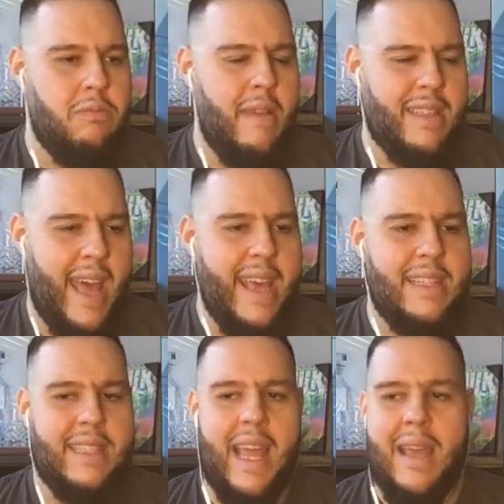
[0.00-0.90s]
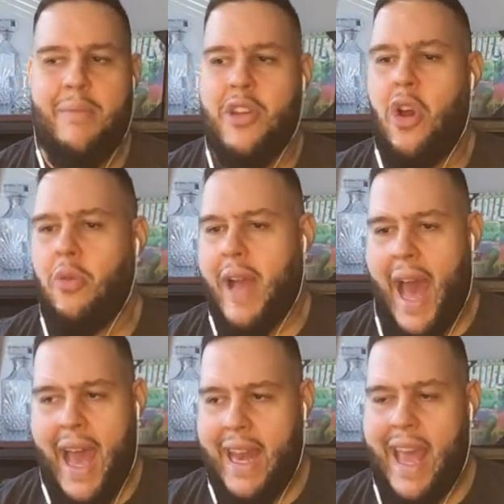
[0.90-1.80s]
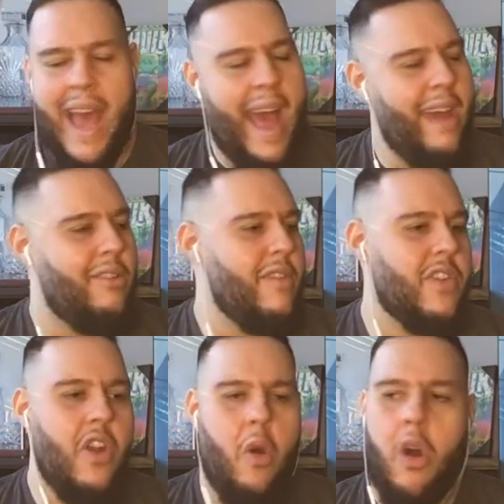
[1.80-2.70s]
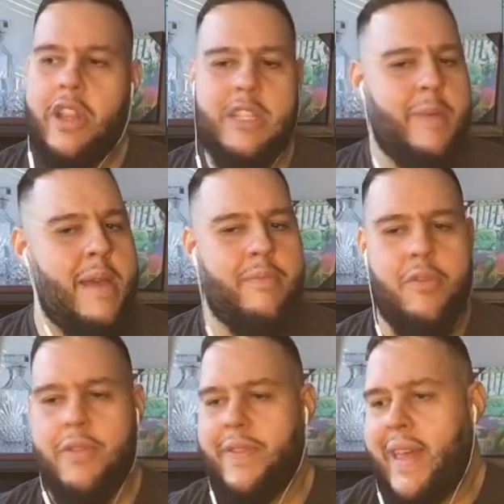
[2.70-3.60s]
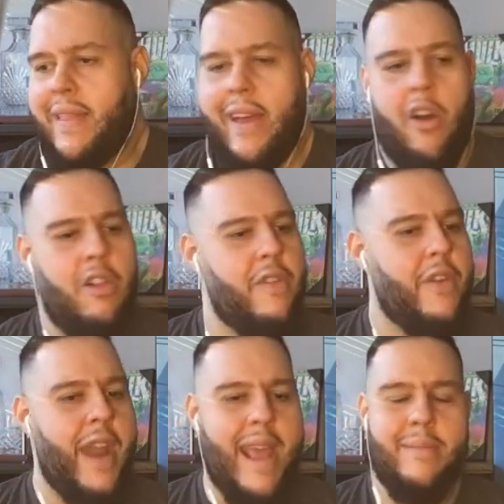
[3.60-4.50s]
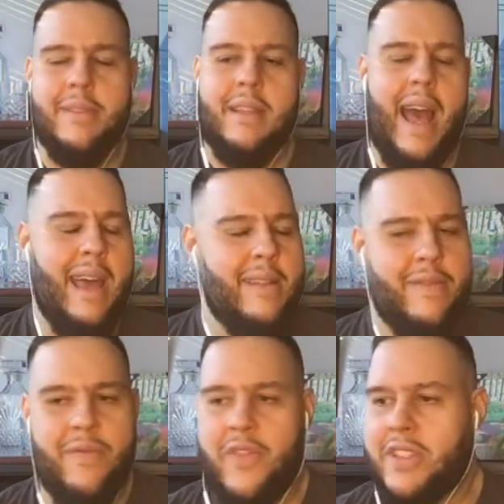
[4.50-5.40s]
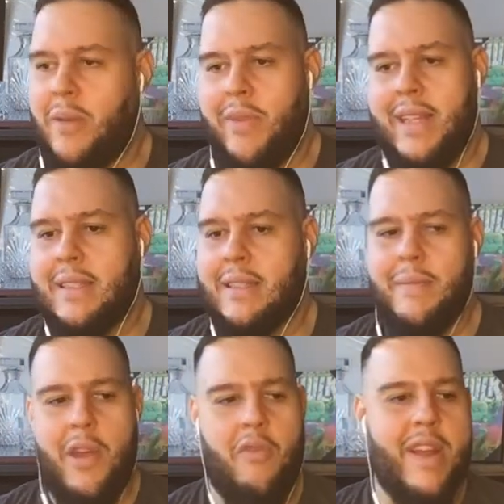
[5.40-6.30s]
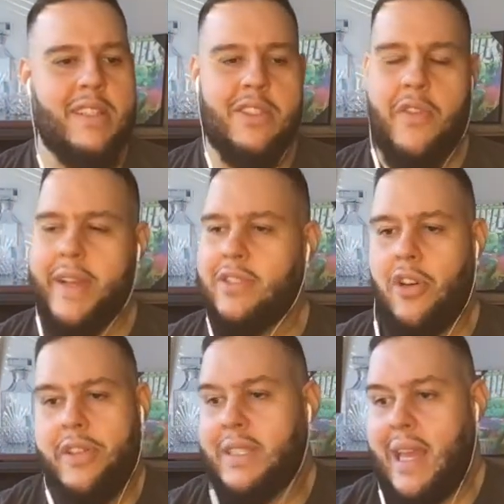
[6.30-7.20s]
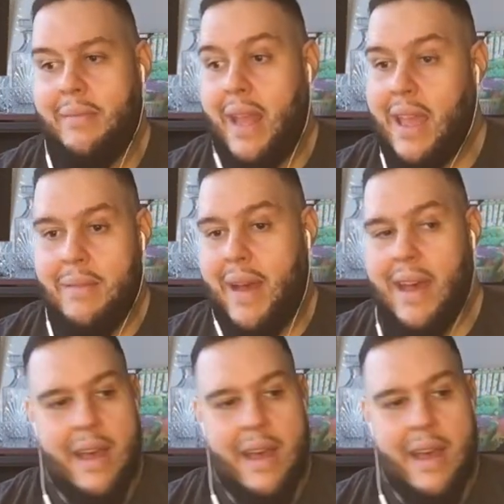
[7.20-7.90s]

Is that his name? Or Yo Gotti? I don't even know. All these people, like all of their names, kind of for some reason to me are registering as all the same name.